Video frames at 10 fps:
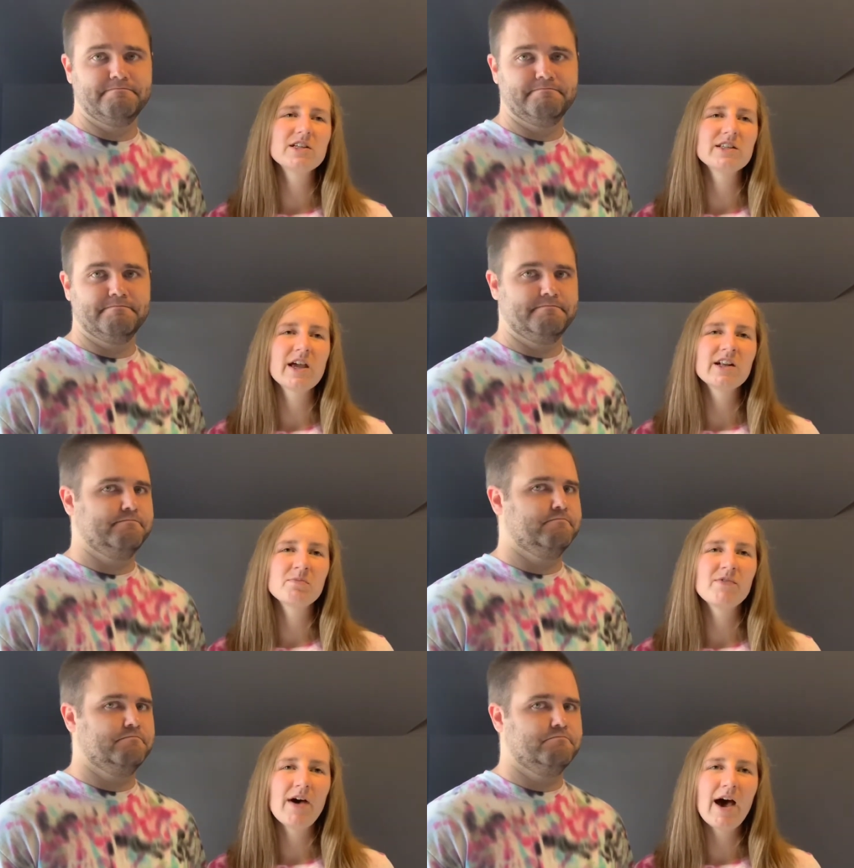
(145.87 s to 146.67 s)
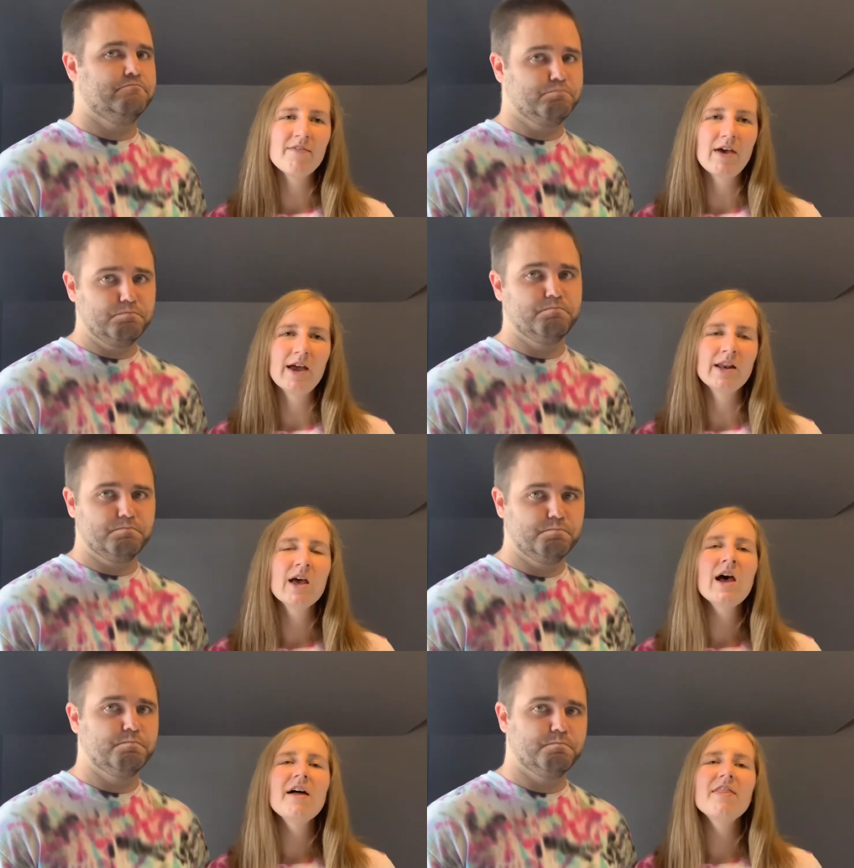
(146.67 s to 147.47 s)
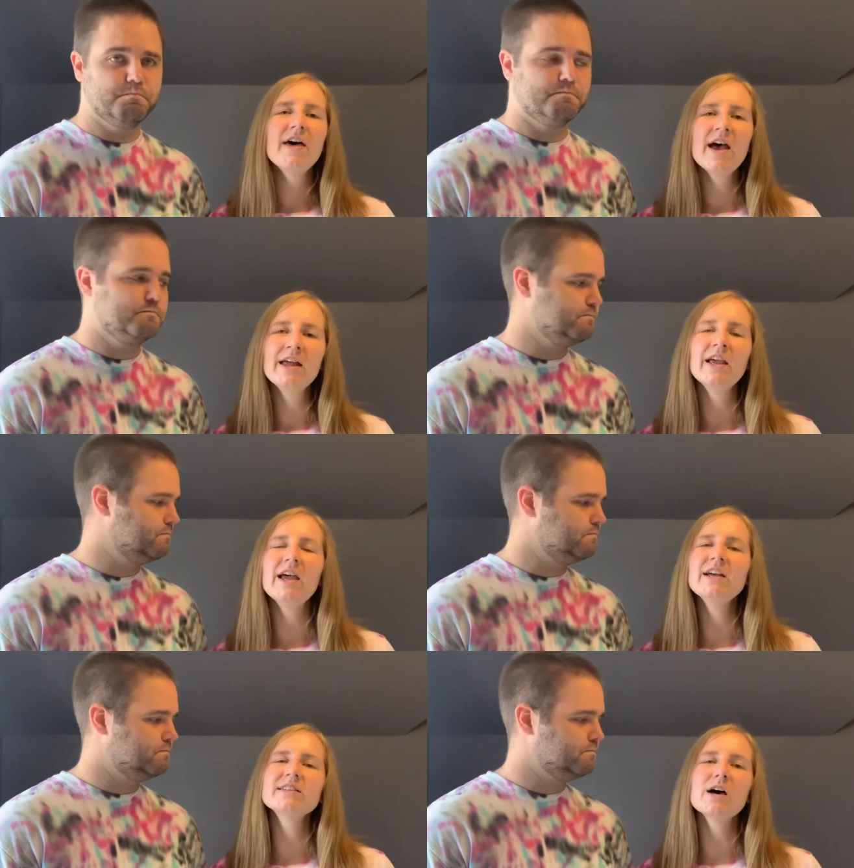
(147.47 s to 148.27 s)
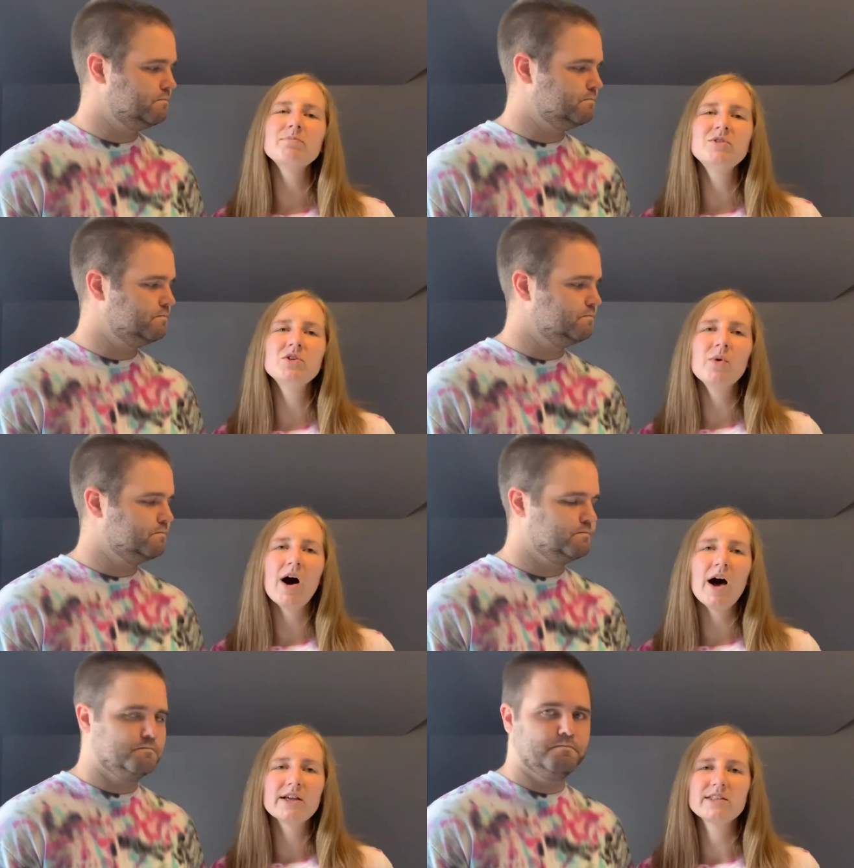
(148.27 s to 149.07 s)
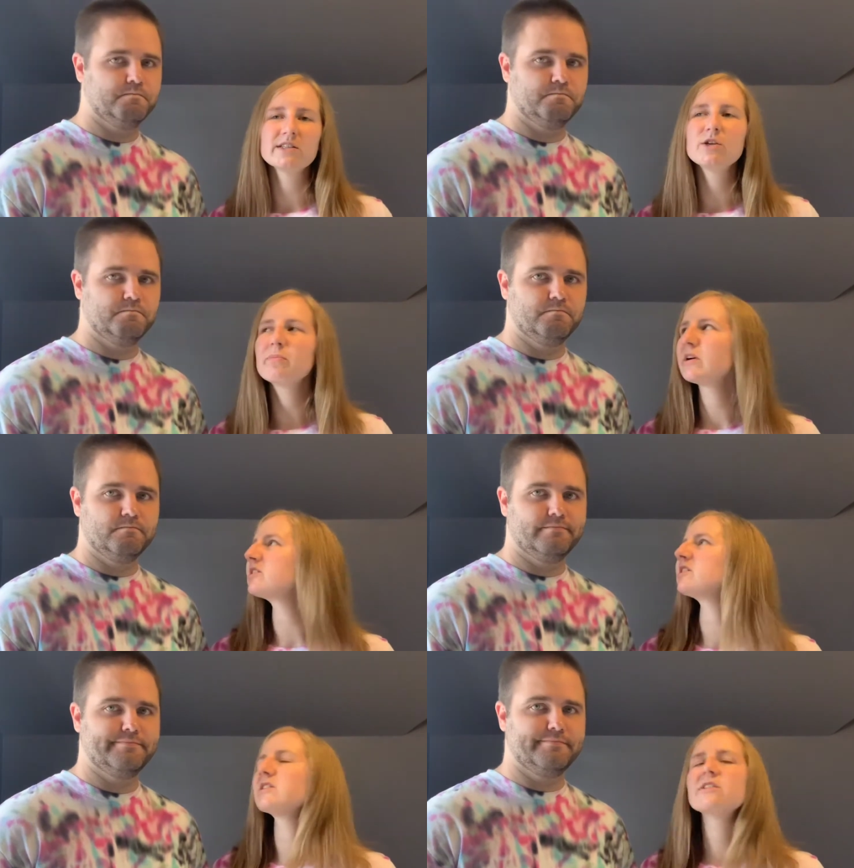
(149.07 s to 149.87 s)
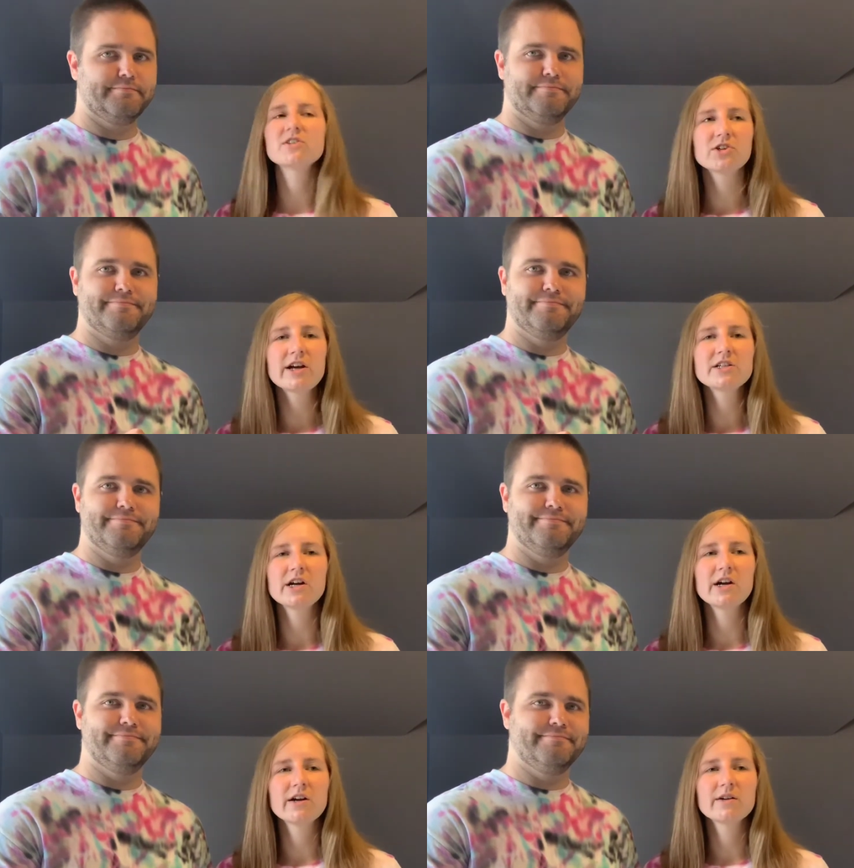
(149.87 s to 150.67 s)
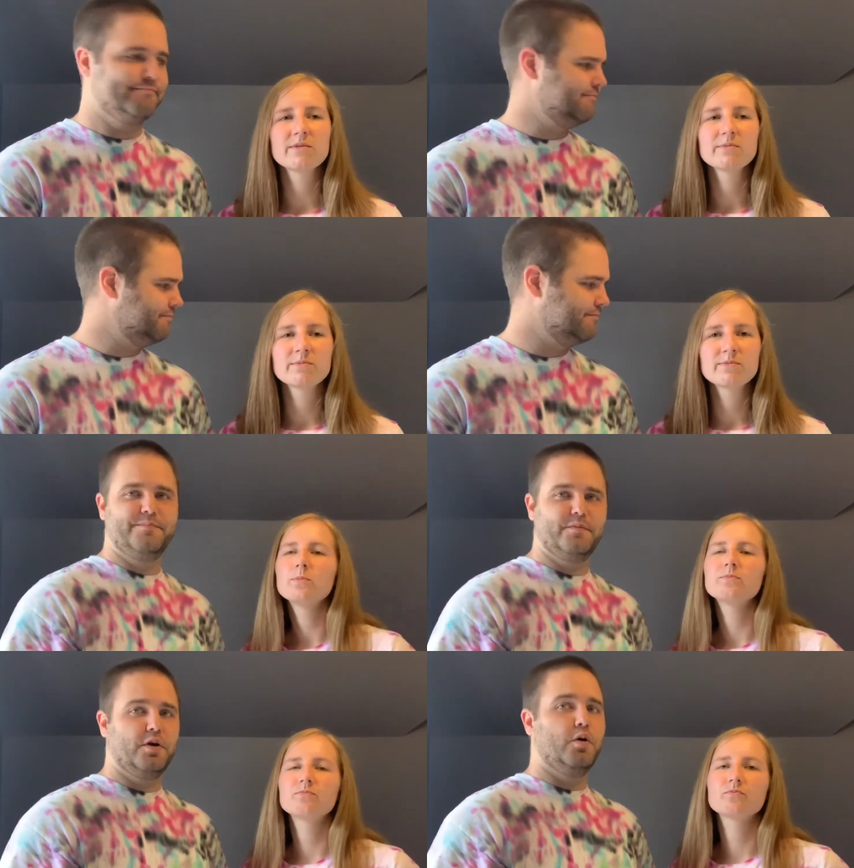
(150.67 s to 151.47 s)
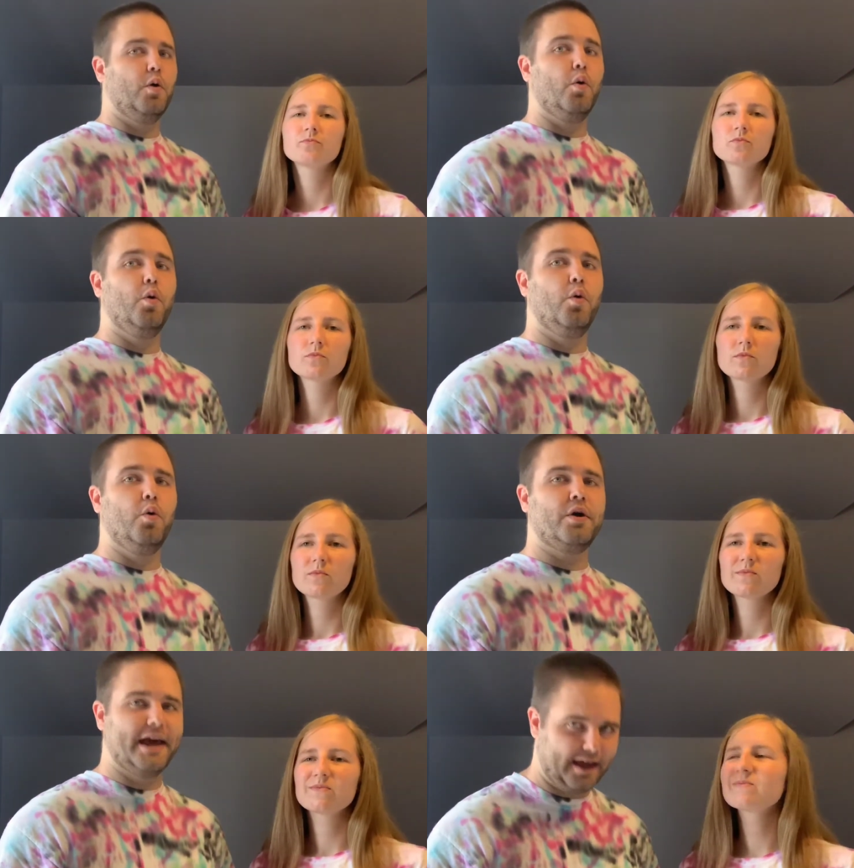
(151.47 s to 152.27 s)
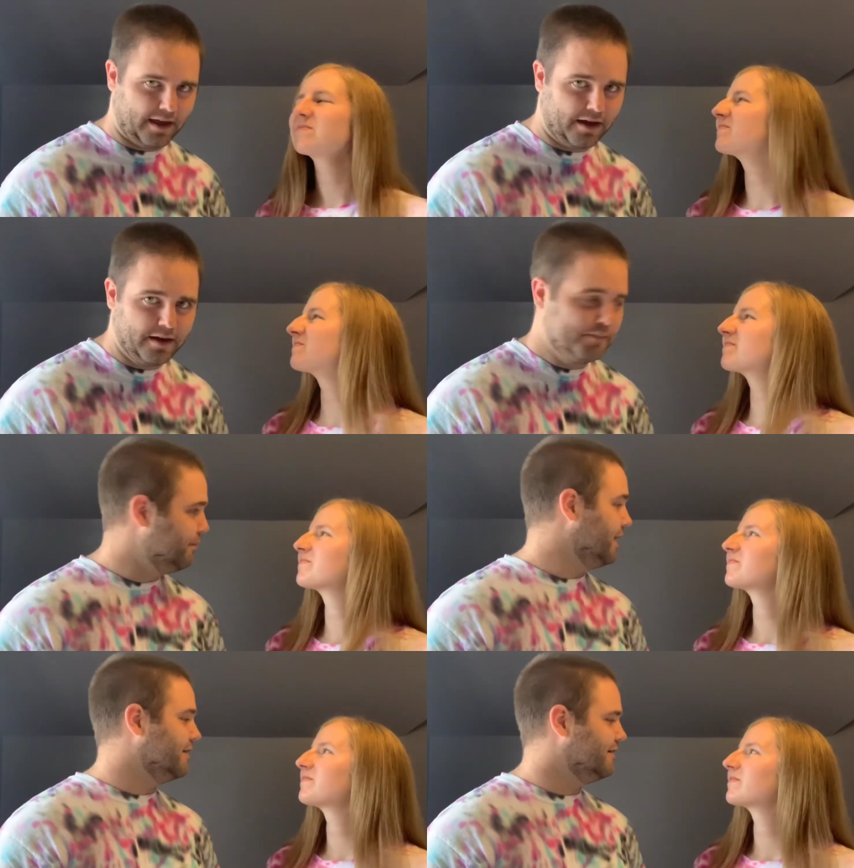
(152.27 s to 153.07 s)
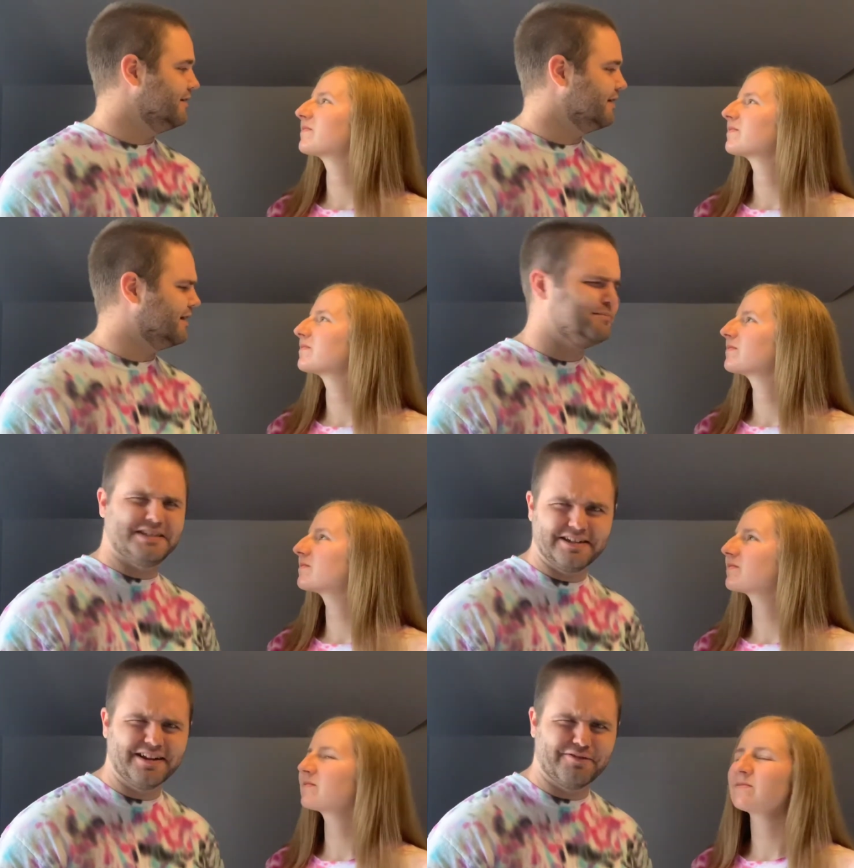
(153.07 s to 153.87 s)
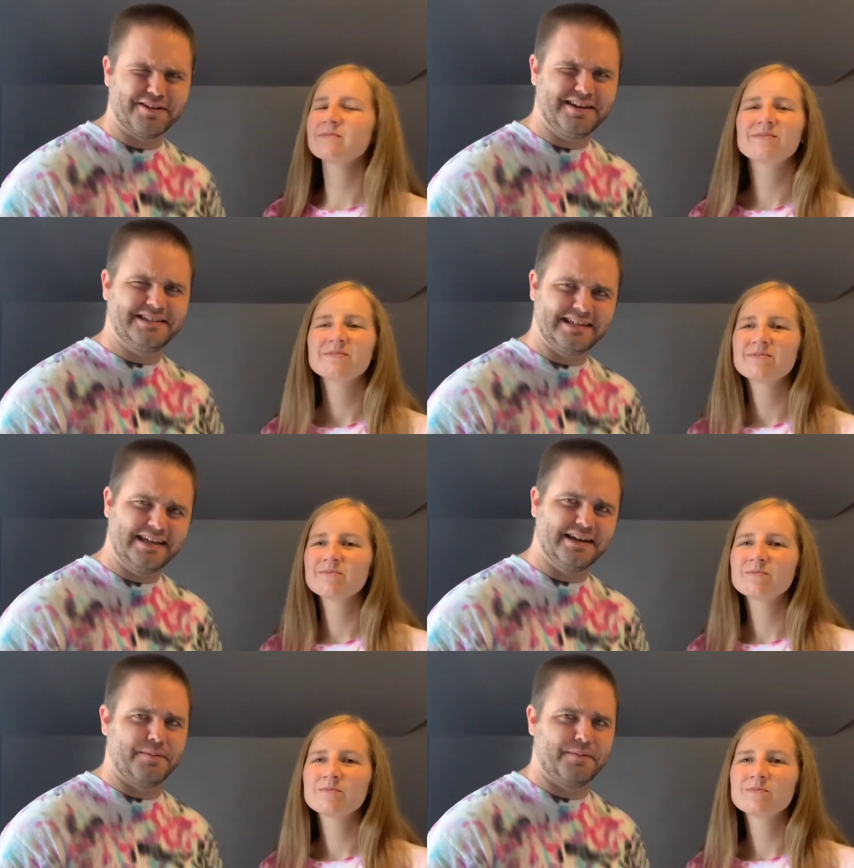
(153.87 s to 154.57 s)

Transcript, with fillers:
Speaker 1: is the kingdom of heaven, then it's up to us to purchase the treasure.
Speaker 2: Okay, but I'm still not really seeing a